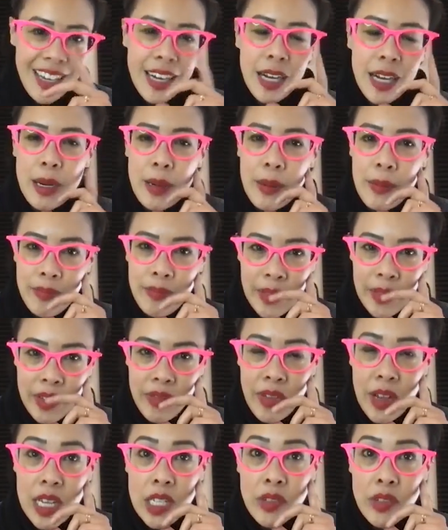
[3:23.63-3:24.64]
Um,
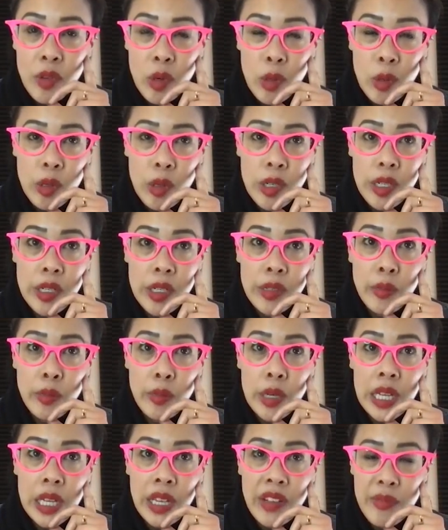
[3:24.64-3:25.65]
fast forward, when
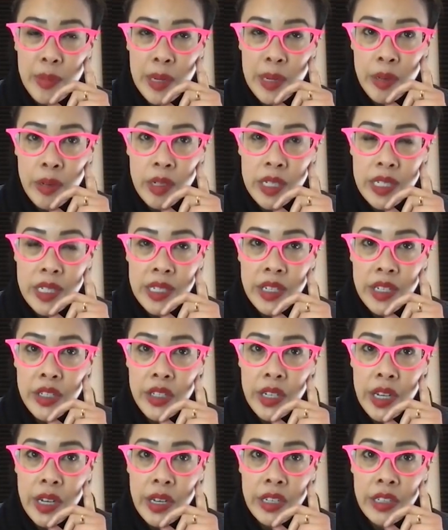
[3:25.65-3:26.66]
I left my
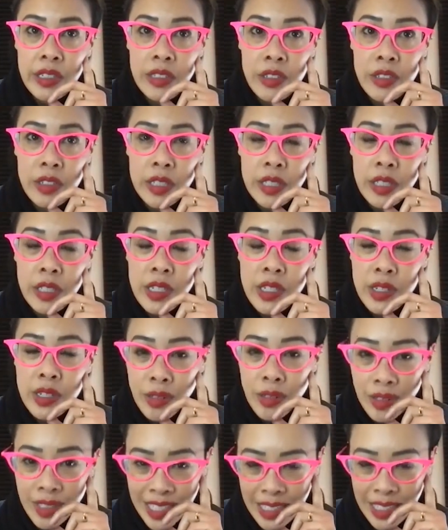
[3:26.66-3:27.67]
organization, I started
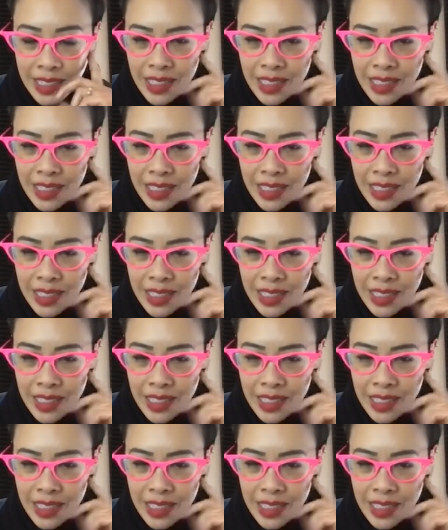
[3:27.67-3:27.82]
consulting.